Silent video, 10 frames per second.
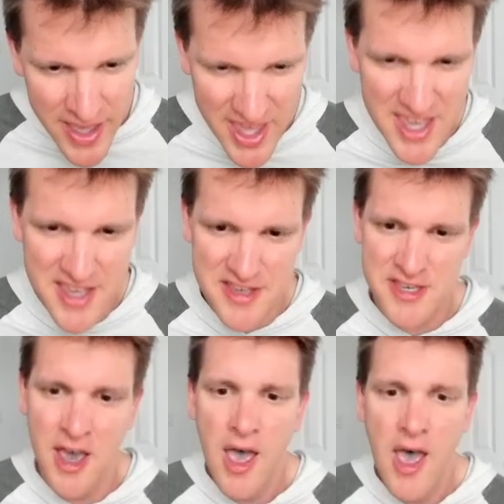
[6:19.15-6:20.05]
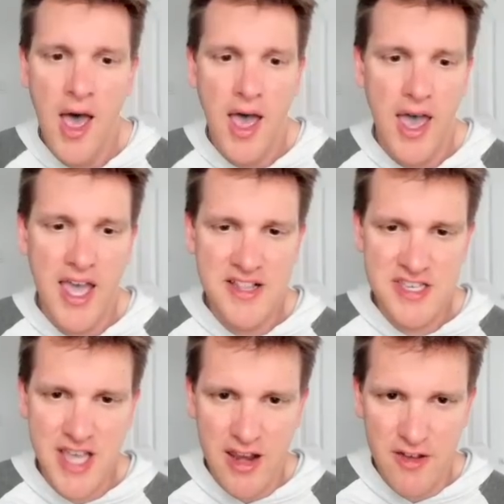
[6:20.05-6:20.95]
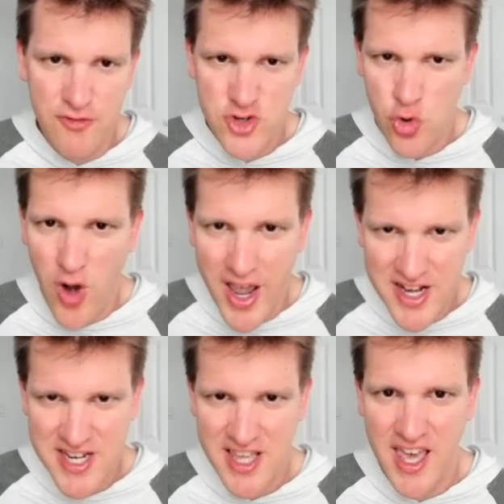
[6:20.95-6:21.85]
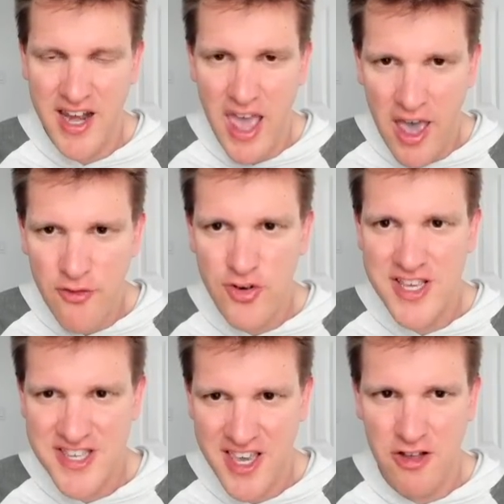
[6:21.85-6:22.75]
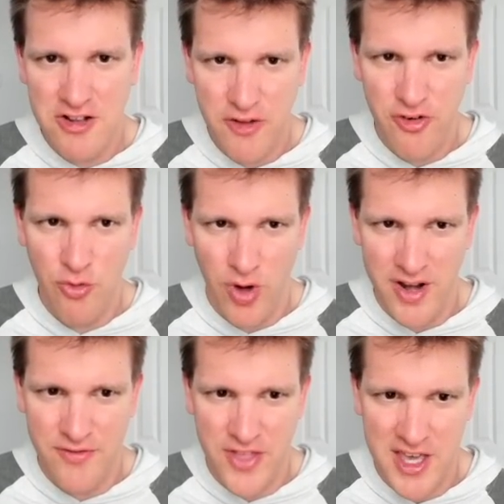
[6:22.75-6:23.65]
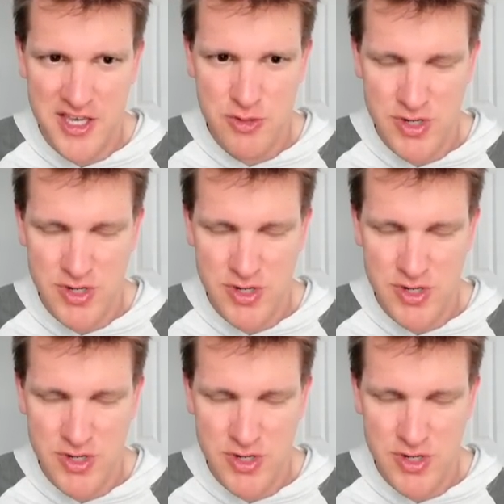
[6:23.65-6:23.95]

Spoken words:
is instead of trying to get every single different one of these,